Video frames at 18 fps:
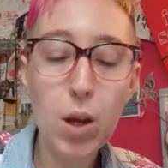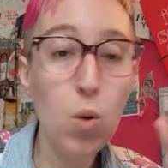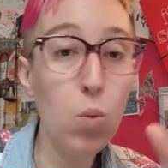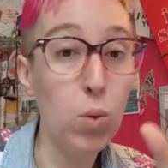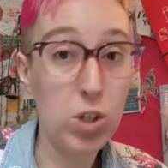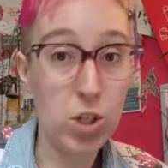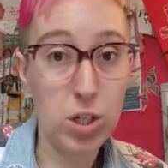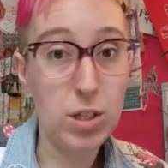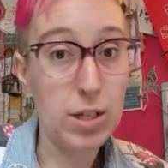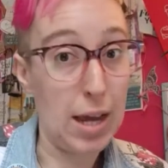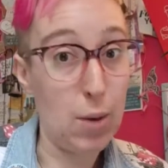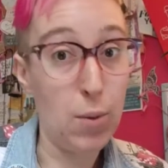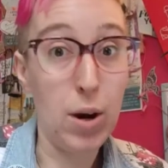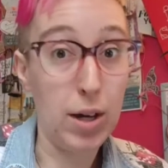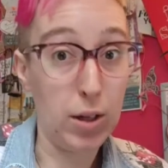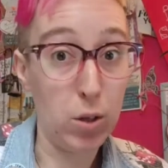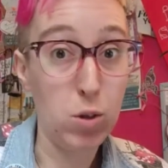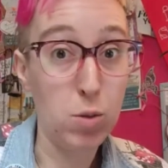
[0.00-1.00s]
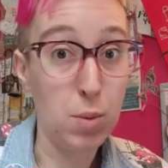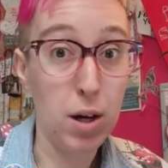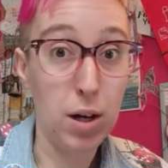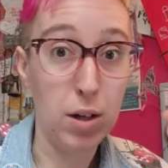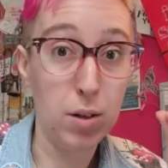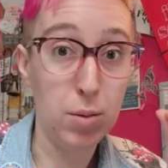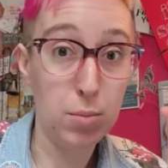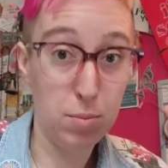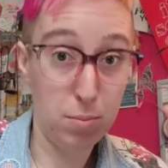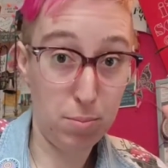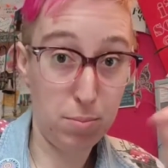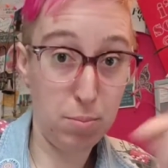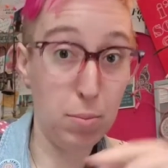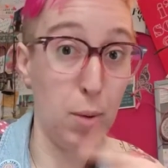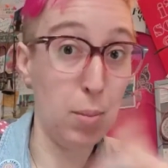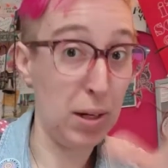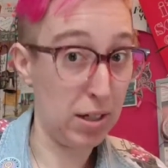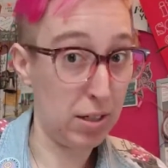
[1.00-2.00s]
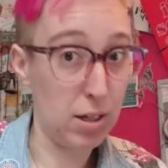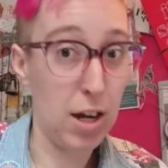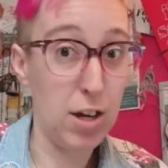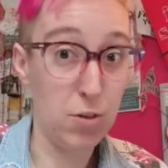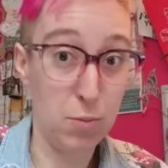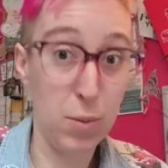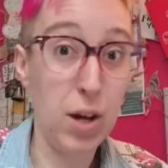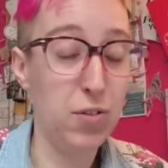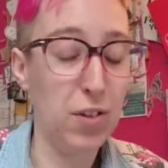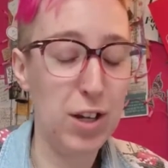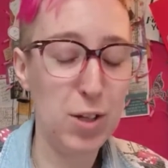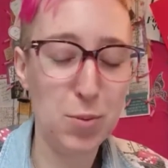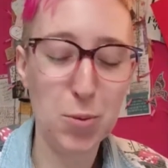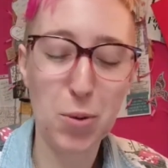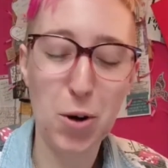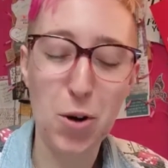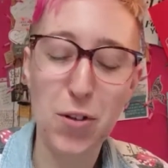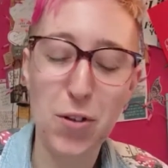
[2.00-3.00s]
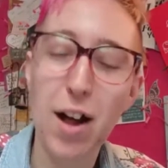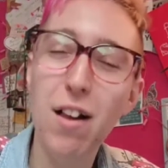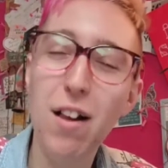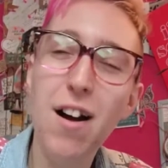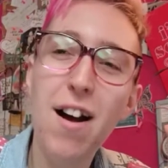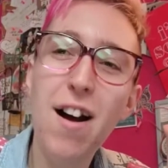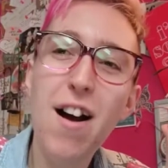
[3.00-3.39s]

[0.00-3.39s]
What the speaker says: which is how I use my public side of my Facebook profile,